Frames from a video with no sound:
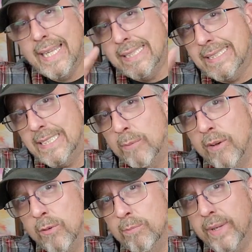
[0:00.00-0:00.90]
Some of
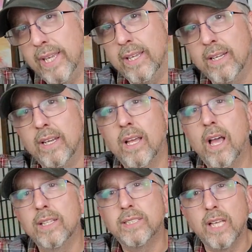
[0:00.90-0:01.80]
them being
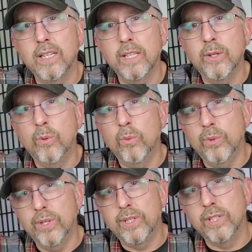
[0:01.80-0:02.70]
solid
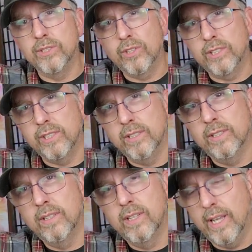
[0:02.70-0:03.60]
wood construction.
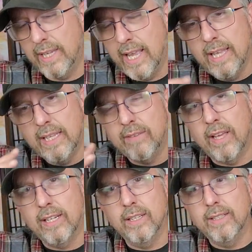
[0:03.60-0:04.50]
Like they got
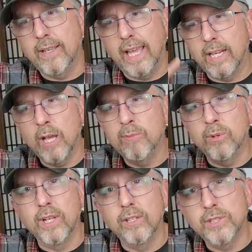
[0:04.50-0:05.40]
a couple
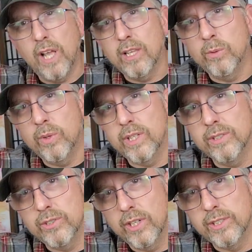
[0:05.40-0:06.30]
that are solid wood
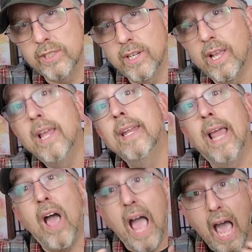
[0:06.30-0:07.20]
construction.
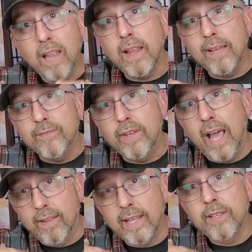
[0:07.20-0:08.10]
Now I
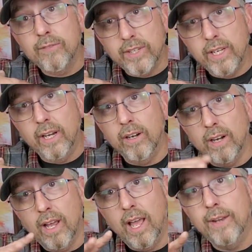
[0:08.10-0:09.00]
like the veneer.
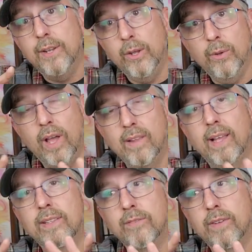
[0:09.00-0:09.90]
I do. I
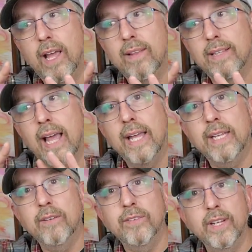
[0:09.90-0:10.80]
like the
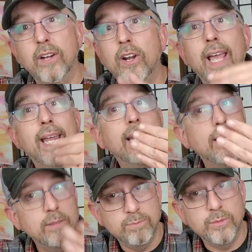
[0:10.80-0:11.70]
idea of veneer. And
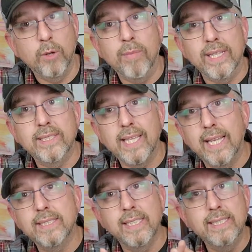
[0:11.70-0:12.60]
your basic
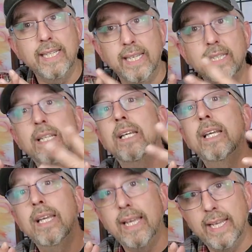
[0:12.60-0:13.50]
SC10
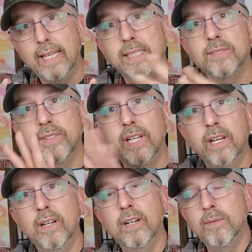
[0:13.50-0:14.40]
is
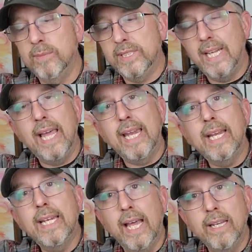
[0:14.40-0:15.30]
veneer. It's
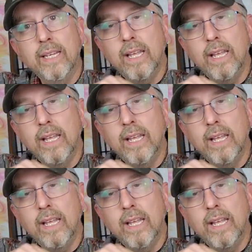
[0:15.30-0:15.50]
$9.99.